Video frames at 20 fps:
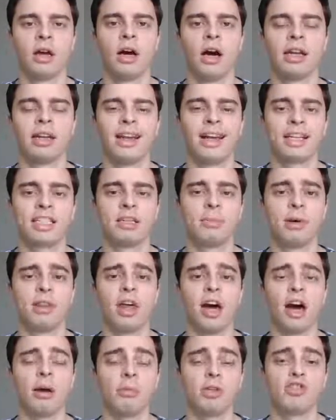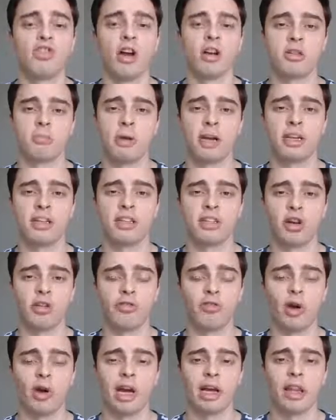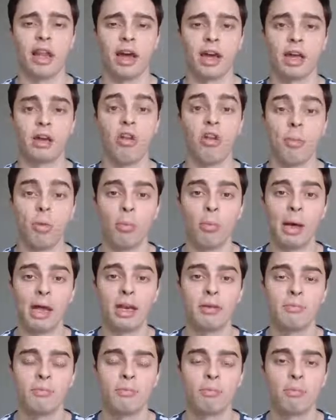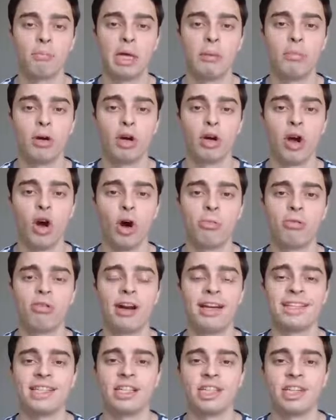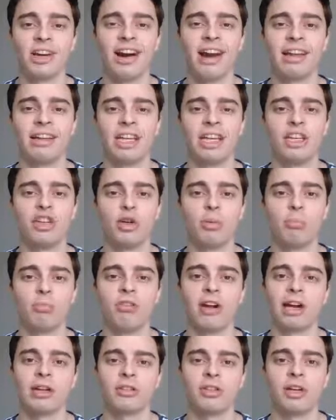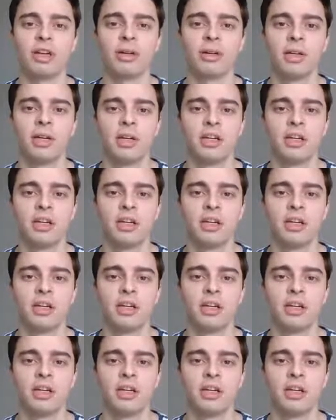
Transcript: Unlike some other arbitrage betting software like Rebel Betting, BetBurger operates entirely in your browser,